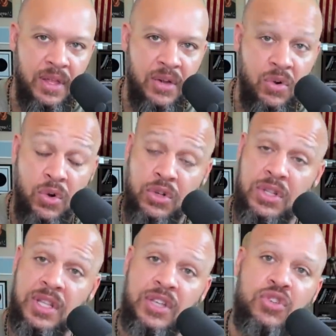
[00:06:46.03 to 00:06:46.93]
or you,
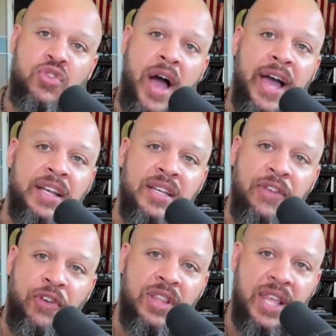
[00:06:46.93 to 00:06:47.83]
then you try a
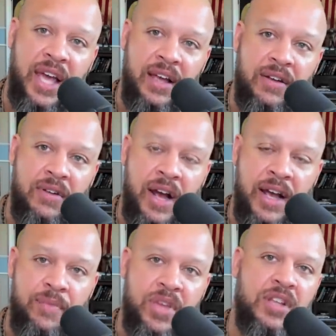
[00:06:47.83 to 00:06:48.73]
different thing,
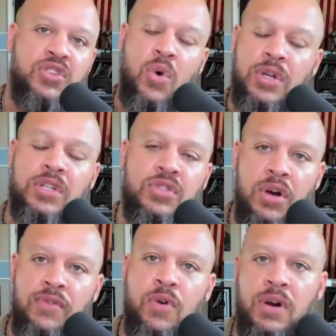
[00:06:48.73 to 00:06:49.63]
right? And so on and so
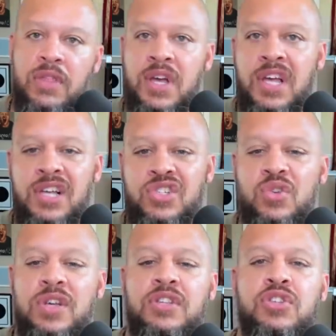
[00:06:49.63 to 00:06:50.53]
forth. So
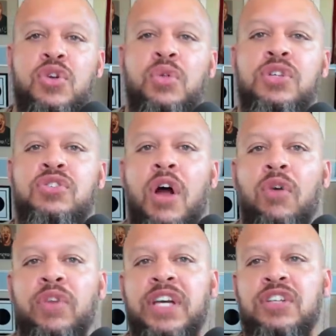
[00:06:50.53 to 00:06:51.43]
you can slowly
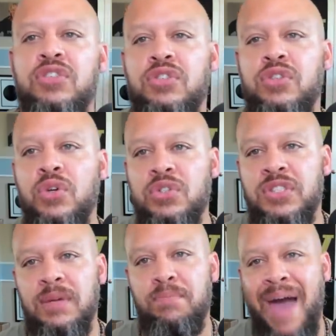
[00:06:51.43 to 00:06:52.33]
start
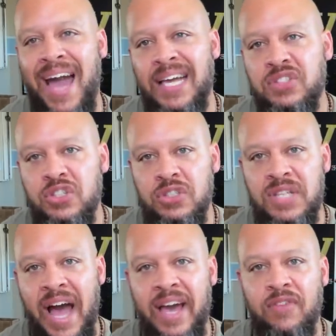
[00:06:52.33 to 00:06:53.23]
reintroducing back into your
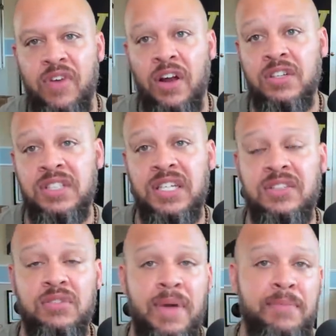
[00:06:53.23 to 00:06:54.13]
diet various things
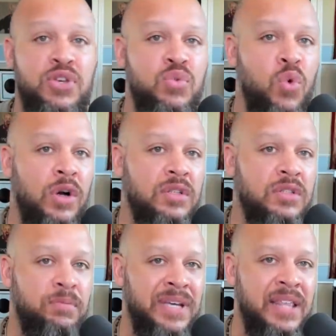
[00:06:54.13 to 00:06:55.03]
that maybe you want
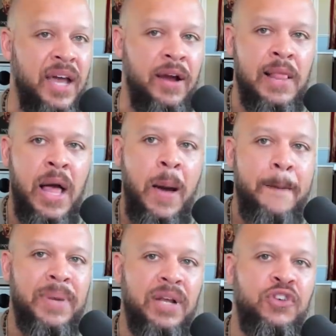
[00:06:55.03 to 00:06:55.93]
to be there.
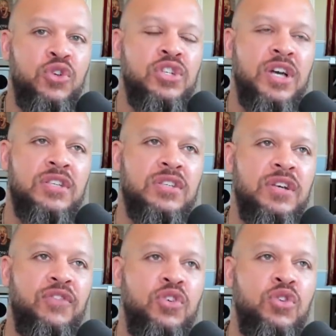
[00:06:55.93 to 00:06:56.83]
But if you just
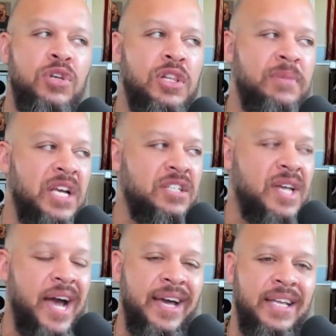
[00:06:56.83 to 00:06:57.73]
if you do an elimination
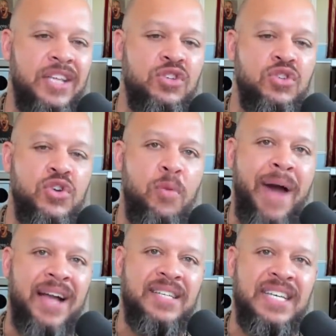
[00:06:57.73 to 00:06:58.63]
diet and then you just go
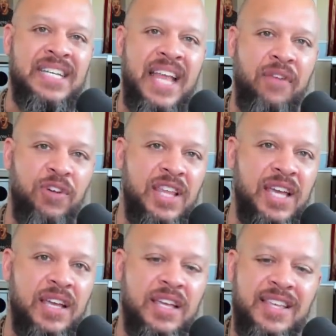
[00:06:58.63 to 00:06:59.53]
back to eating everything,